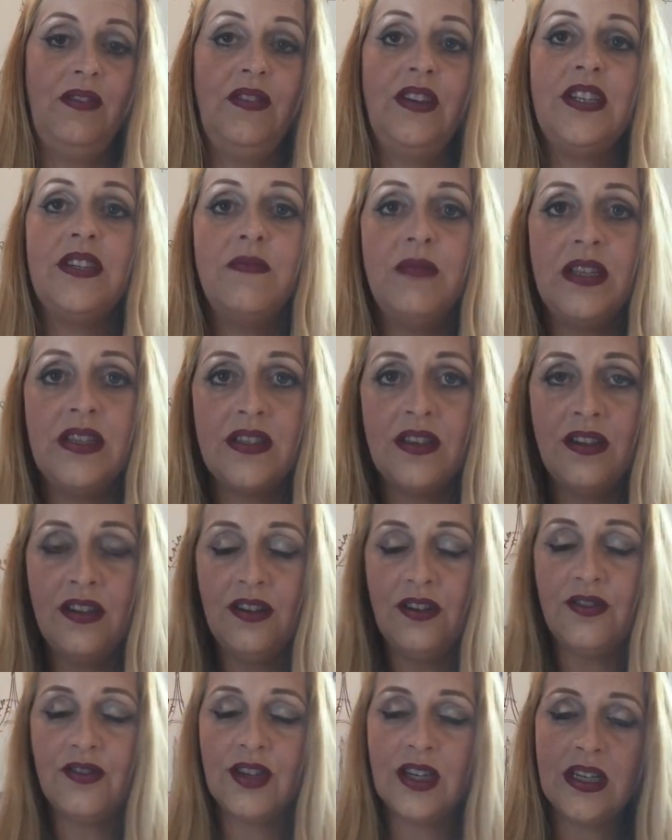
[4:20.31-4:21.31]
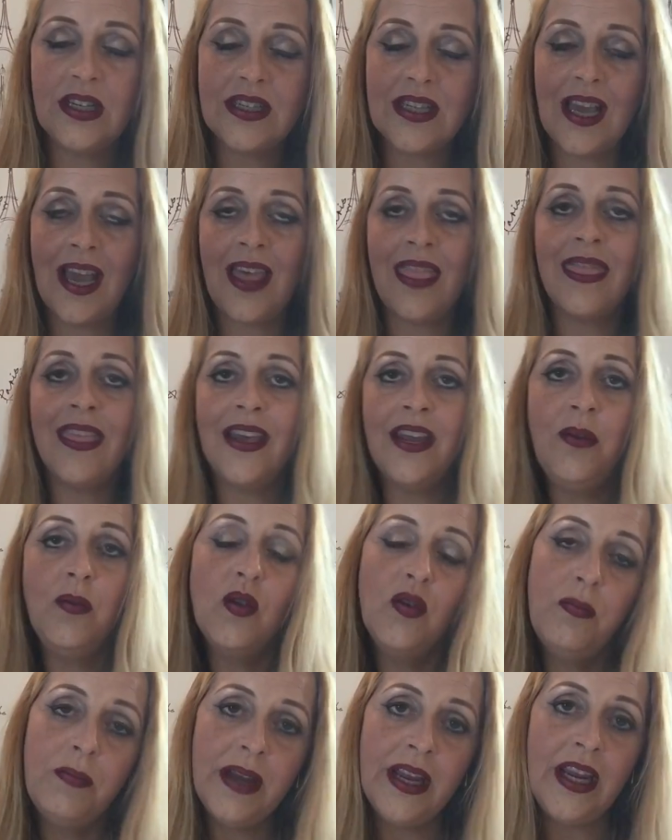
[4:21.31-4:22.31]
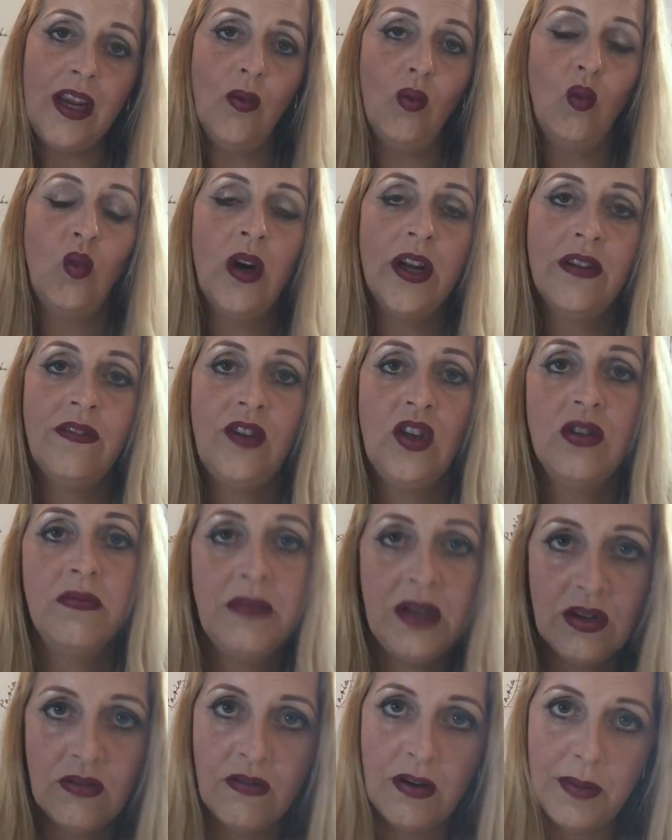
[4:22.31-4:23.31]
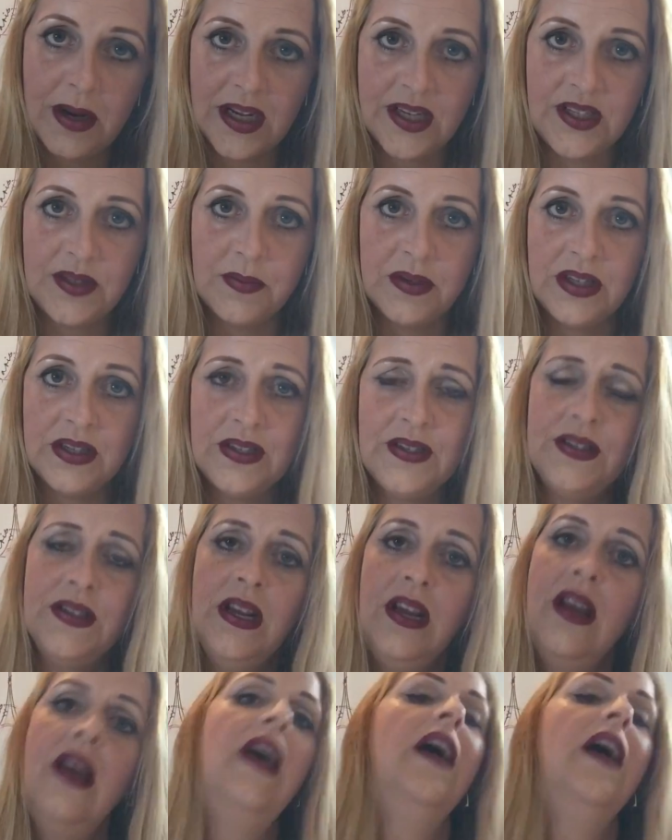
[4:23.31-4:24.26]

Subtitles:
vitamins and nutrients, and they will be one of your meal replacements.